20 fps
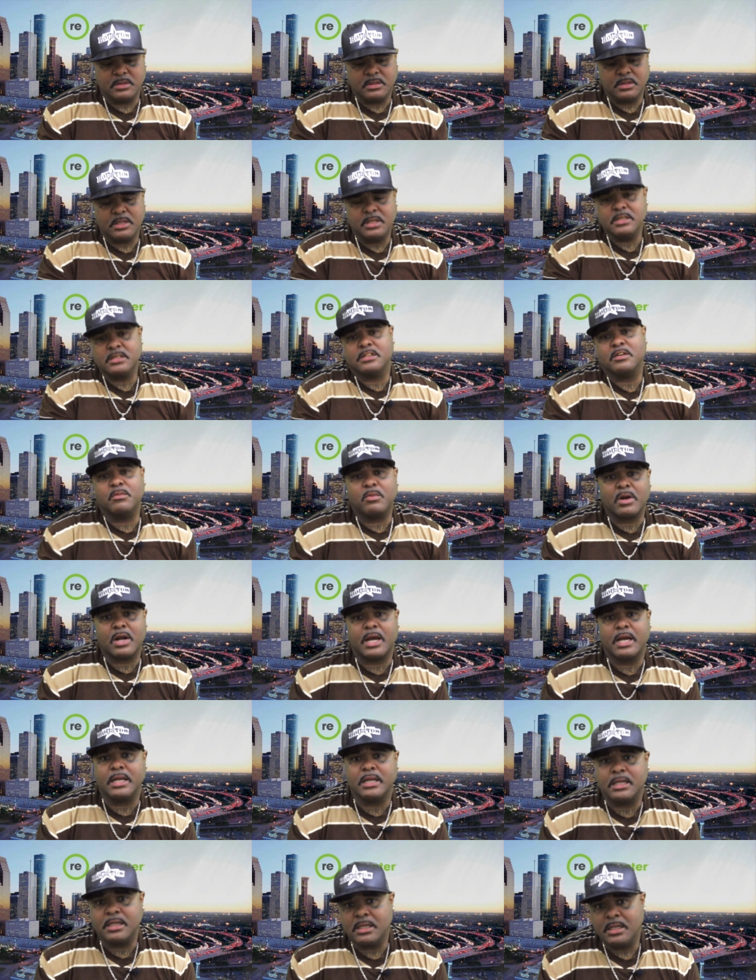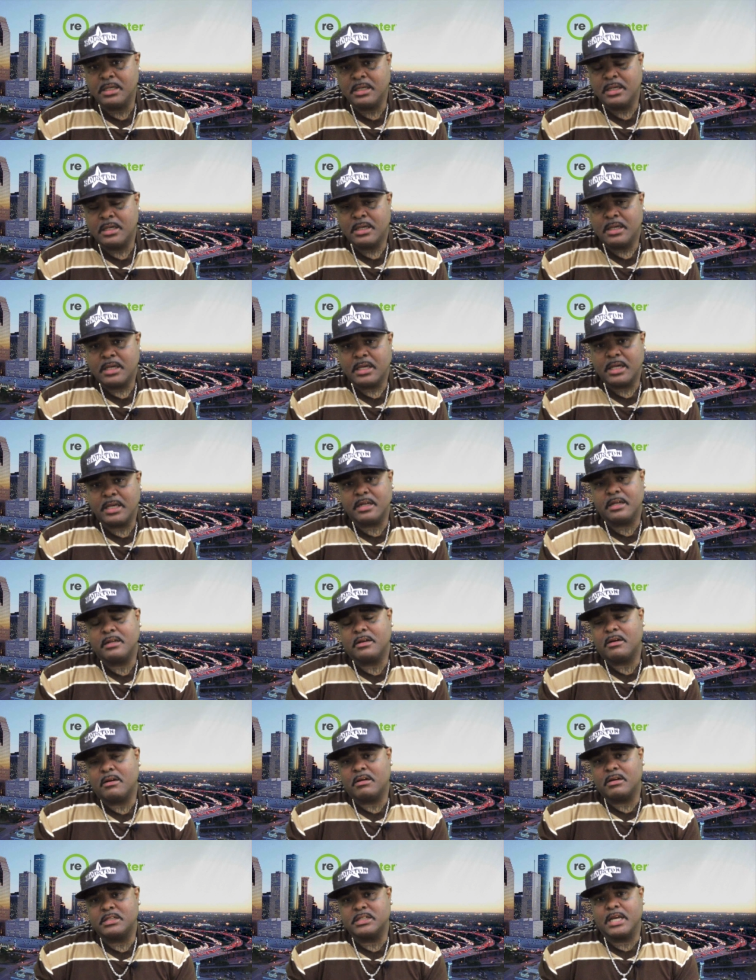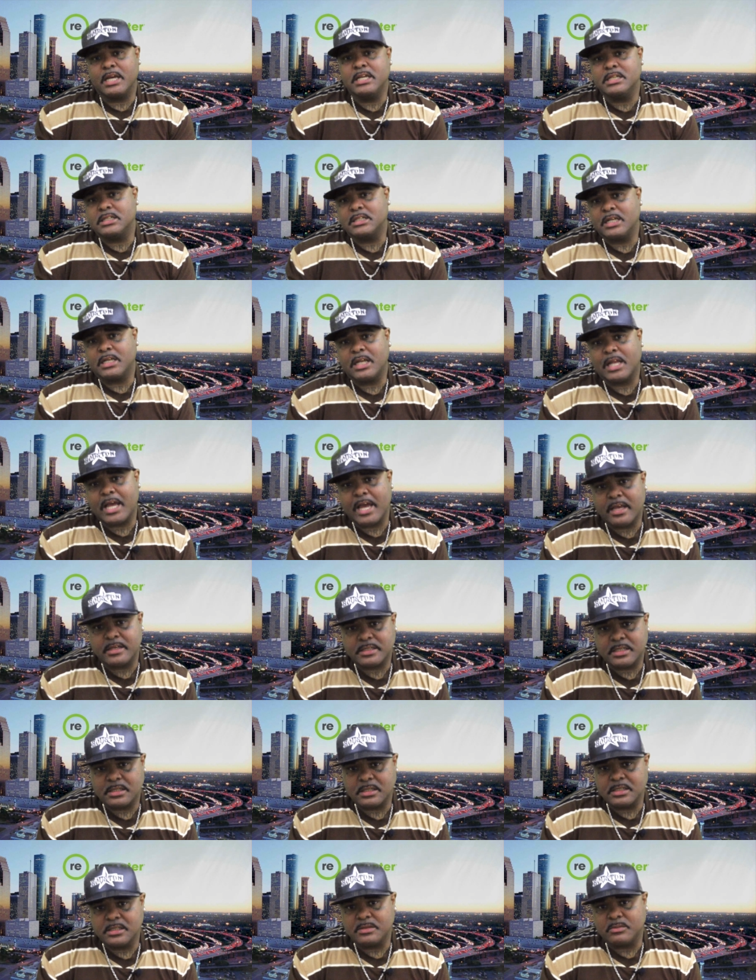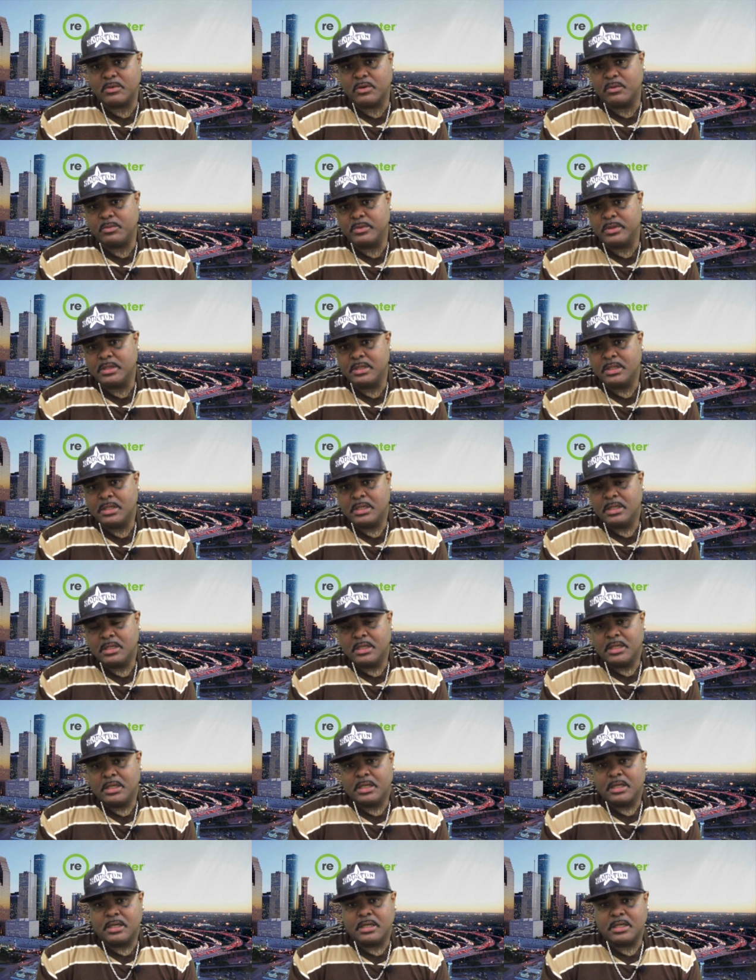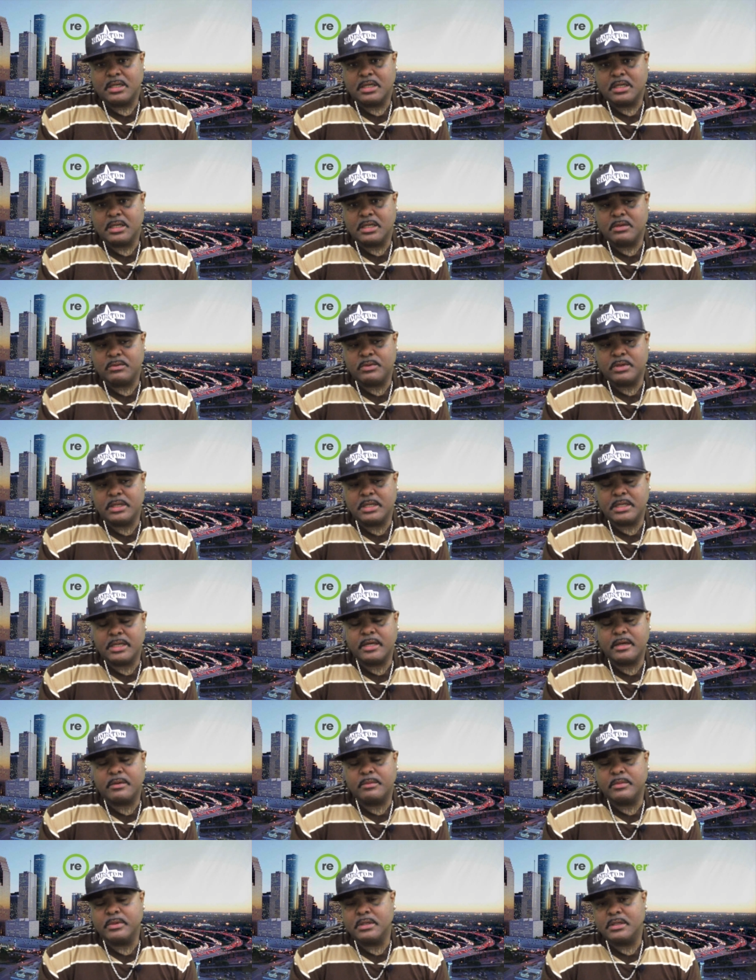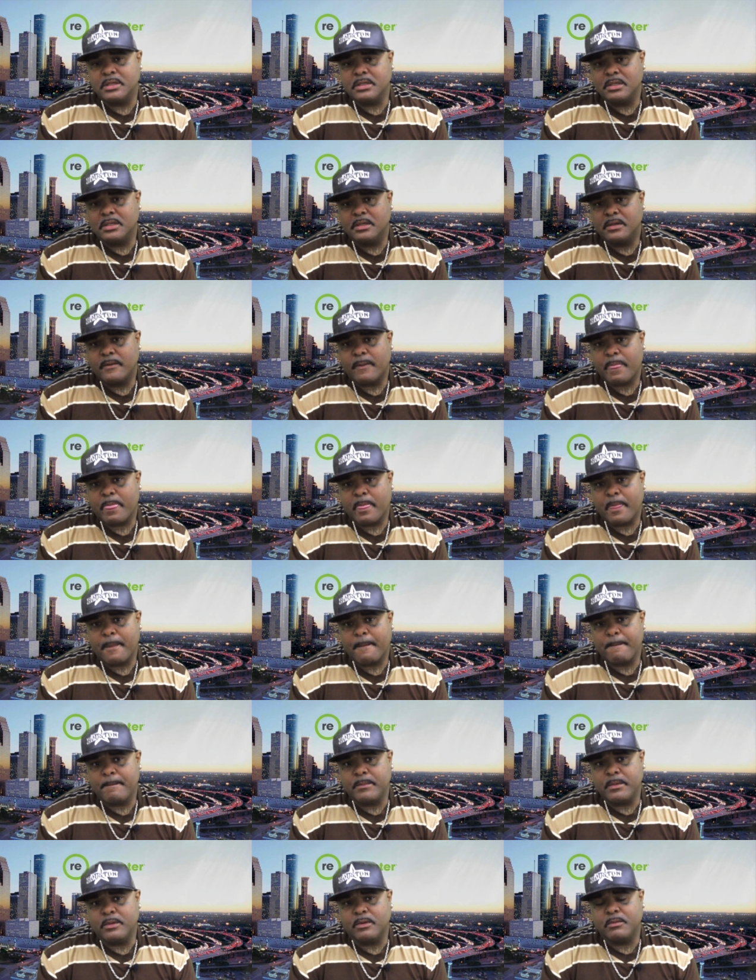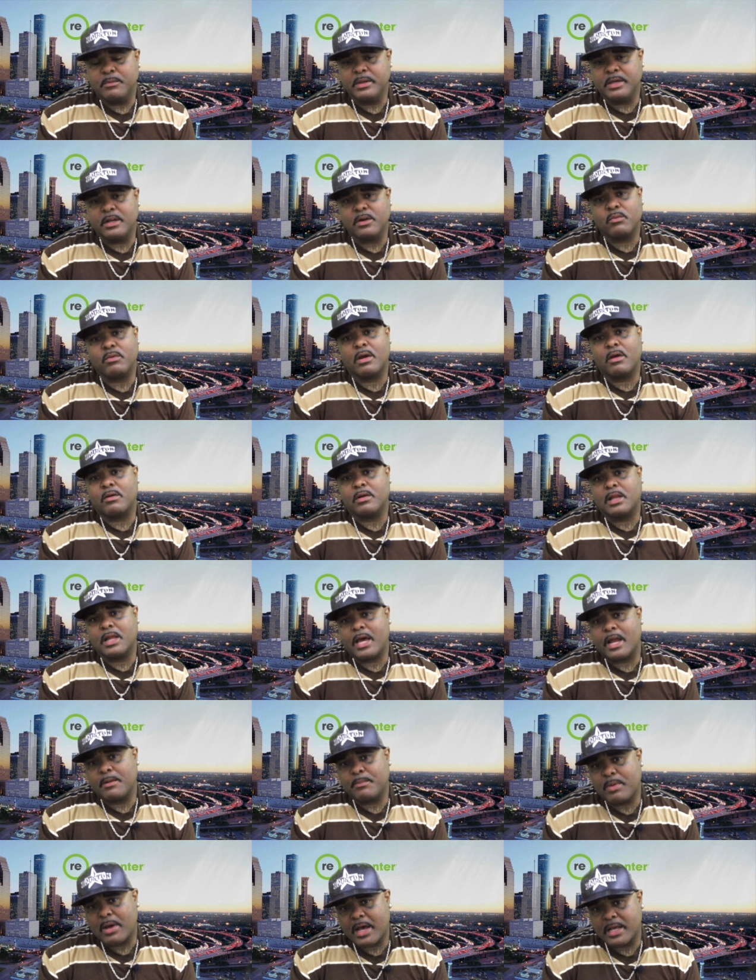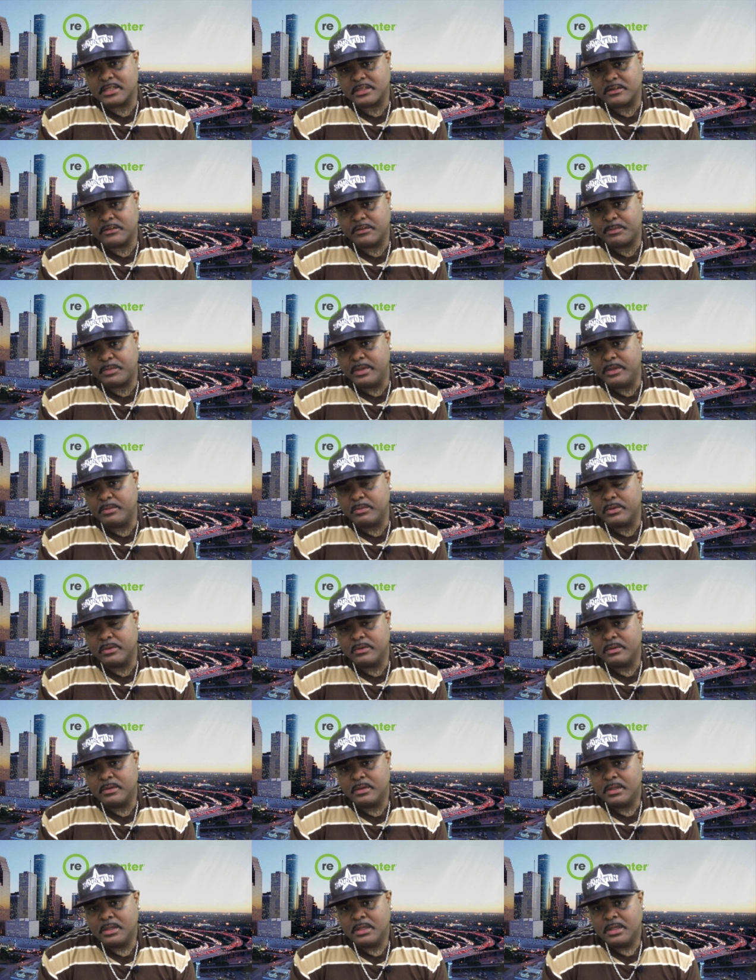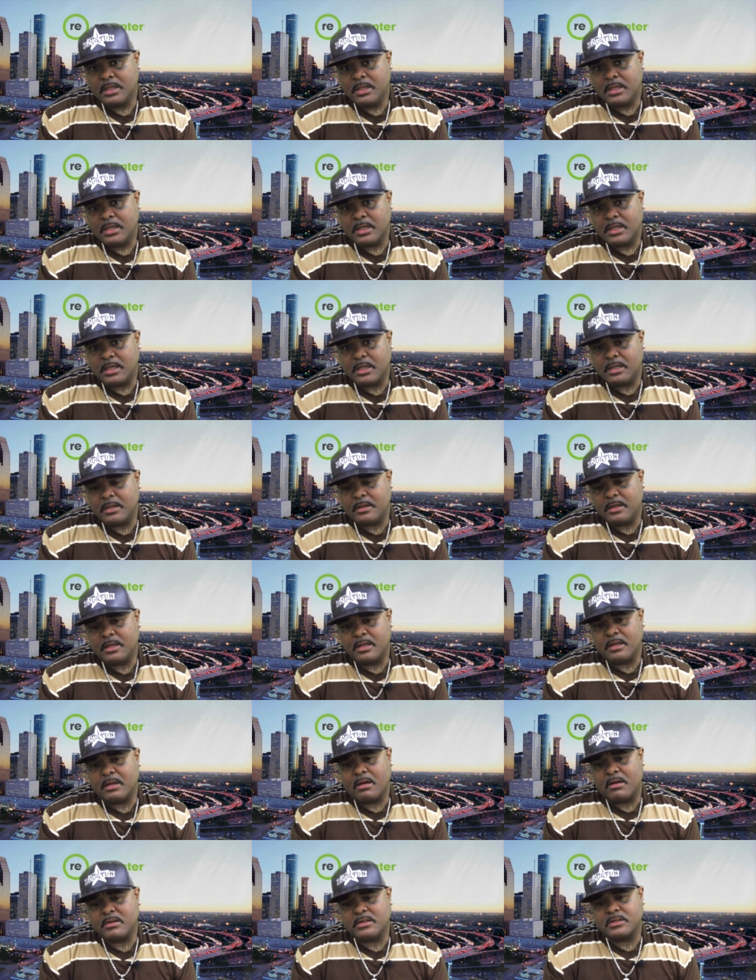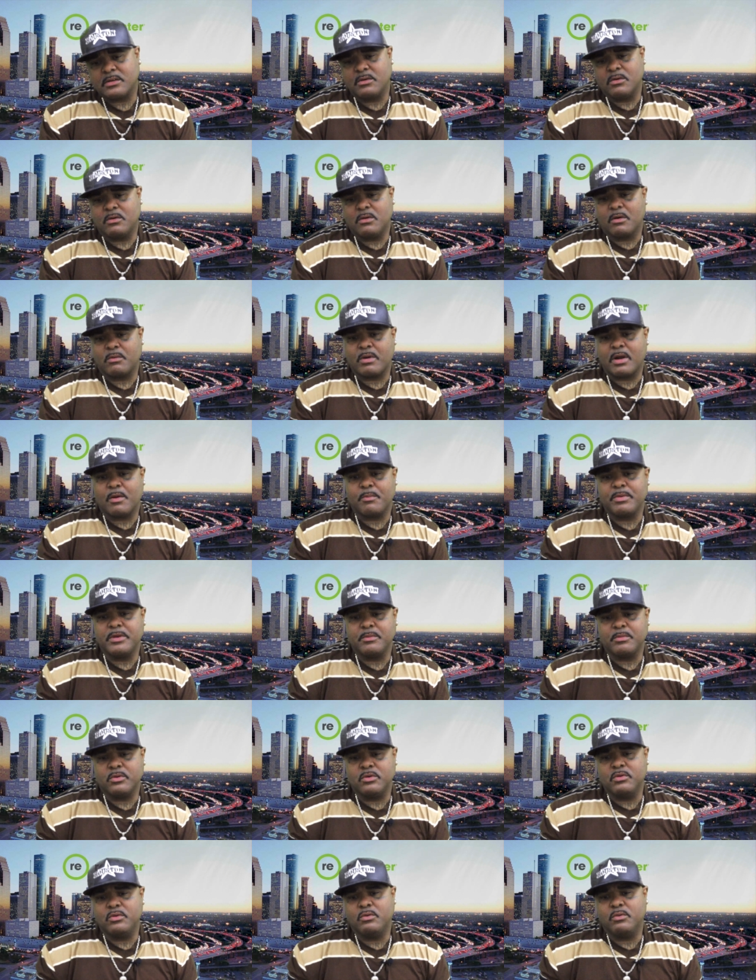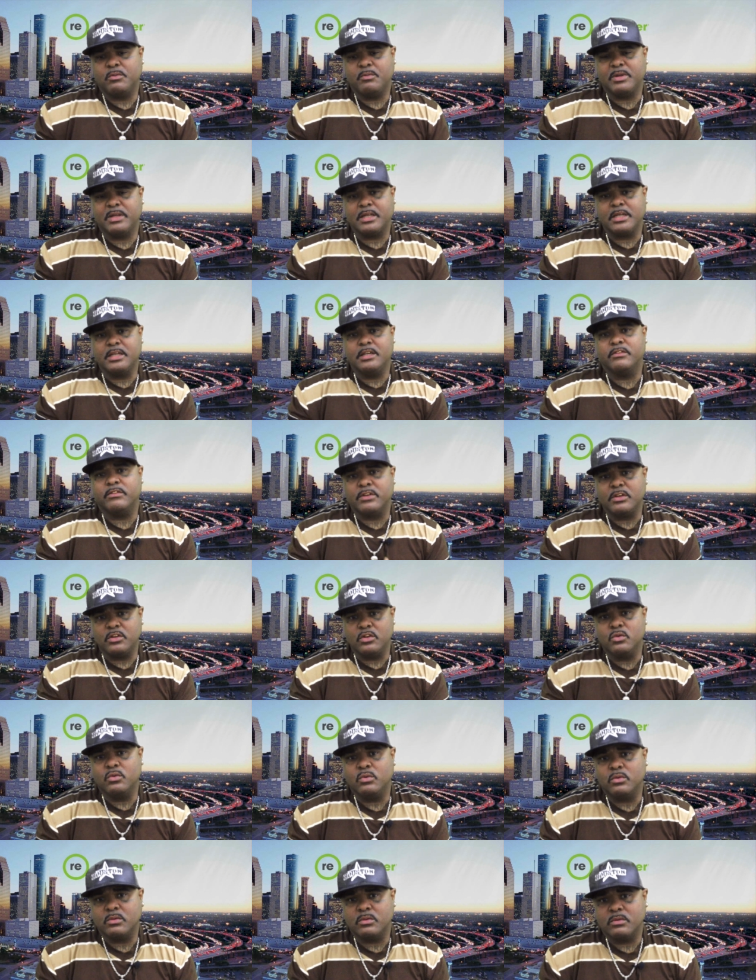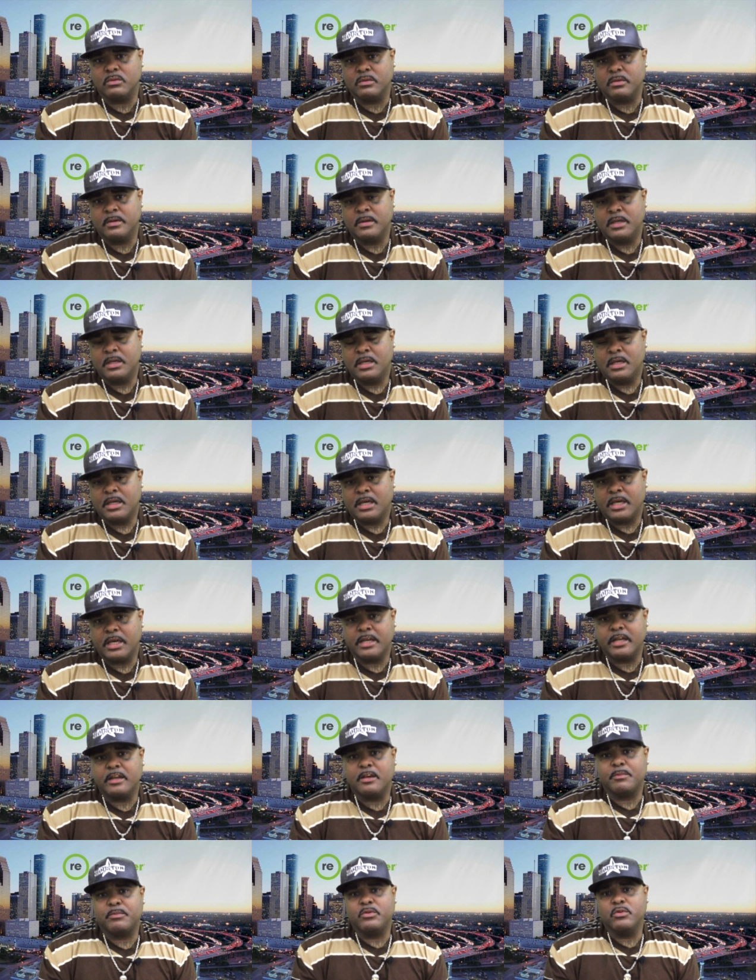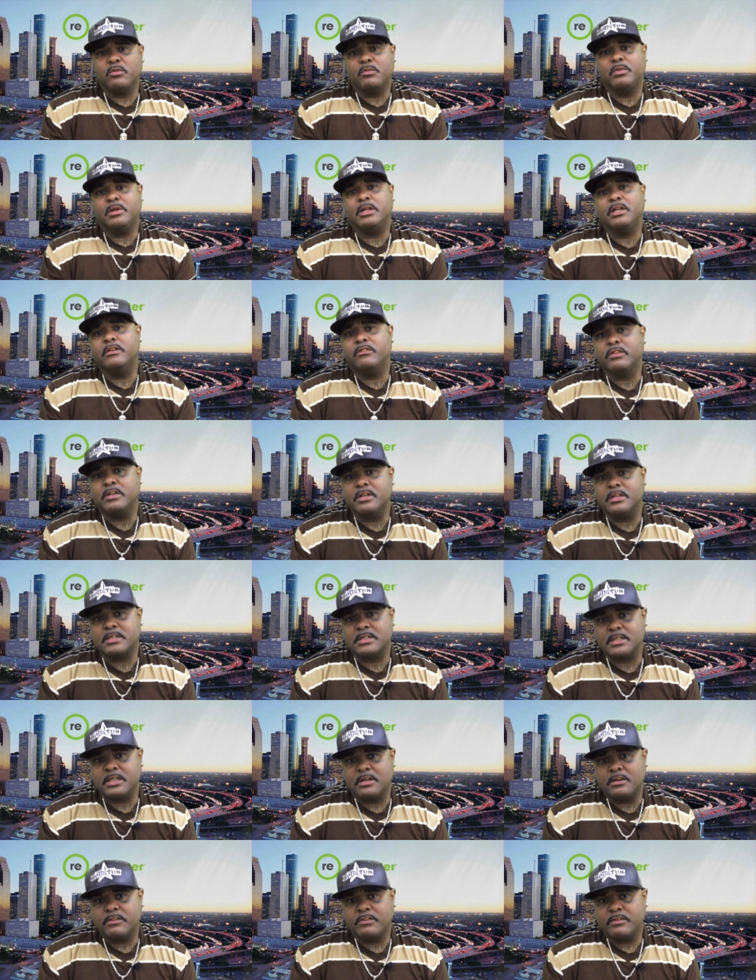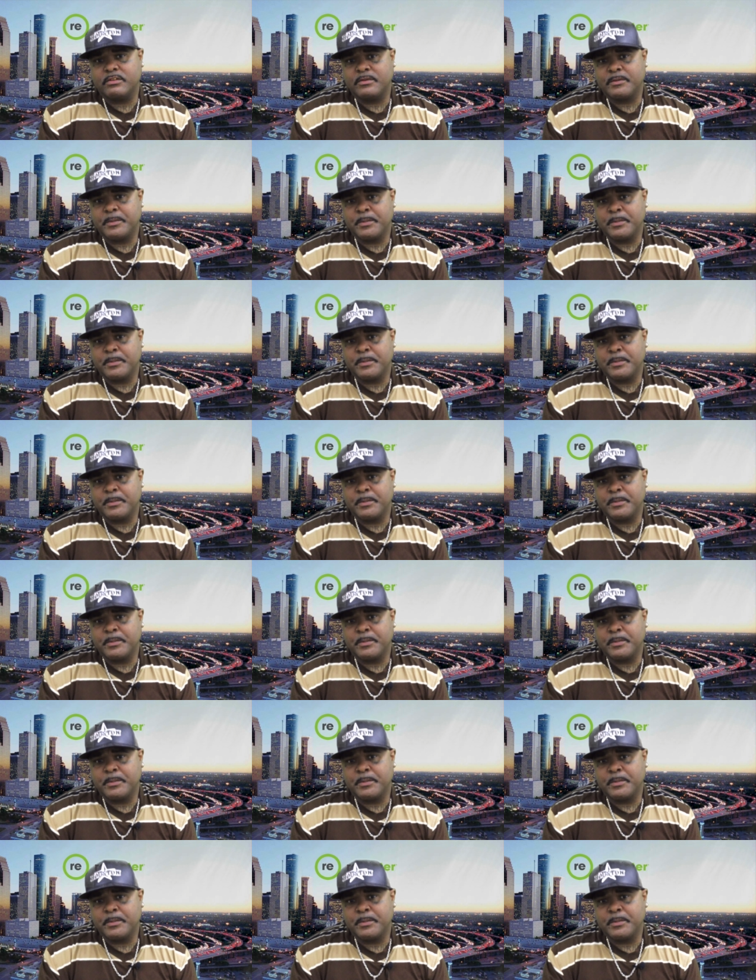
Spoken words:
in sobriety and are changing their lives at this moment. It really helped me. Being around a lot of positive people and also around people who believe in you and help you to believe in yourself.